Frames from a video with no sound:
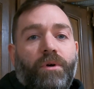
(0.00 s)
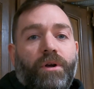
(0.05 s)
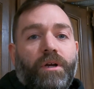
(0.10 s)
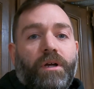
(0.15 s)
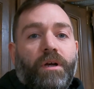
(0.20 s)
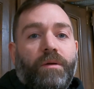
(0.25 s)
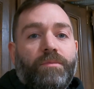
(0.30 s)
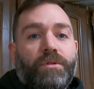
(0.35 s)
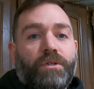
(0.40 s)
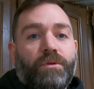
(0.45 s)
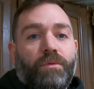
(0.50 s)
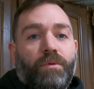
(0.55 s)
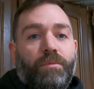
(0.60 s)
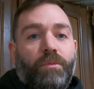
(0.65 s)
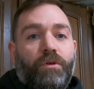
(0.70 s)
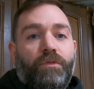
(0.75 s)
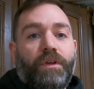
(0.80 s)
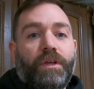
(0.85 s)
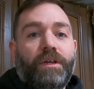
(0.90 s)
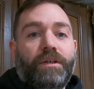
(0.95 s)
when it comes to
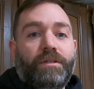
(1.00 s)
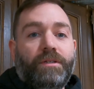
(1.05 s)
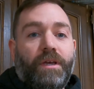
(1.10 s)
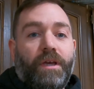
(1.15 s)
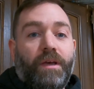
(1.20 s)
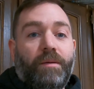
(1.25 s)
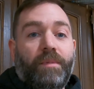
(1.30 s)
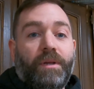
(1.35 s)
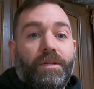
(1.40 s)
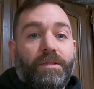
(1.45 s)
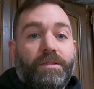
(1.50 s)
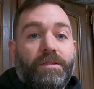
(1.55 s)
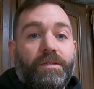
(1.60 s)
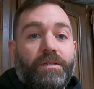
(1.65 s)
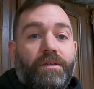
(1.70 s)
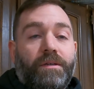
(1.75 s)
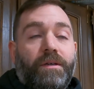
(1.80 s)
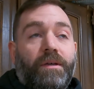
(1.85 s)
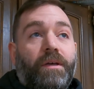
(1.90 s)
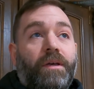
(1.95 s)
removing contaminants,
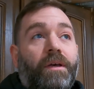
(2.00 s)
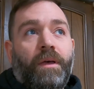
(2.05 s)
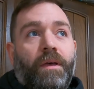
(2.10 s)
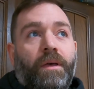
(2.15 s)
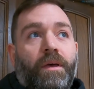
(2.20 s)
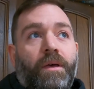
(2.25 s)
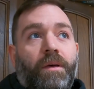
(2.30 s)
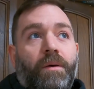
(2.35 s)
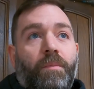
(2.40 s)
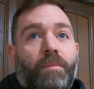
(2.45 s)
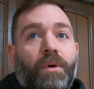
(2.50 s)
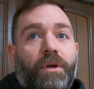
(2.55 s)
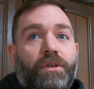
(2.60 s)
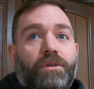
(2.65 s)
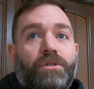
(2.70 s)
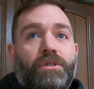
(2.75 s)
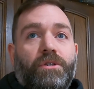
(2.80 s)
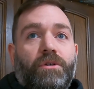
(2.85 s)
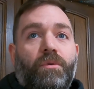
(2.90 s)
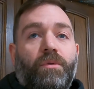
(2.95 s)
but
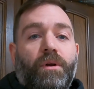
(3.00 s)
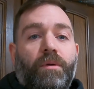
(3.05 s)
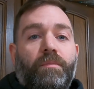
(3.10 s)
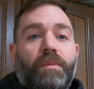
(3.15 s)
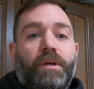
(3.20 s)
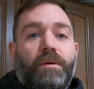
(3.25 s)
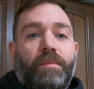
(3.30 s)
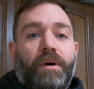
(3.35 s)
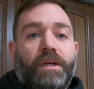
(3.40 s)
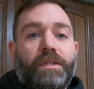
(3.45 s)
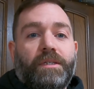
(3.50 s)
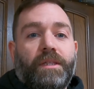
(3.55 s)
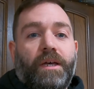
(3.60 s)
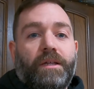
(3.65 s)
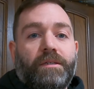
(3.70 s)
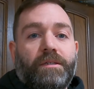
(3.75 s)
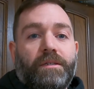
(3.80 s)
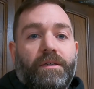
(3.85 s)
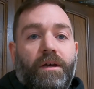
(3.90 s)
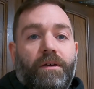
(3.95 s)
you still want to minimize
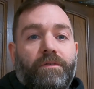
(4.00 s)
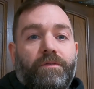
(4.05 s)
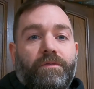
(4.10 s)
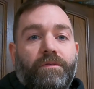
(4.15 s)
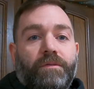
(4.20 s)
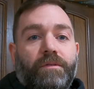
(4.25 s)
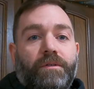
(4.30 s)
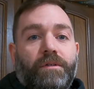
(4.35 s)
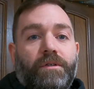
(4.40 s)
that stuff.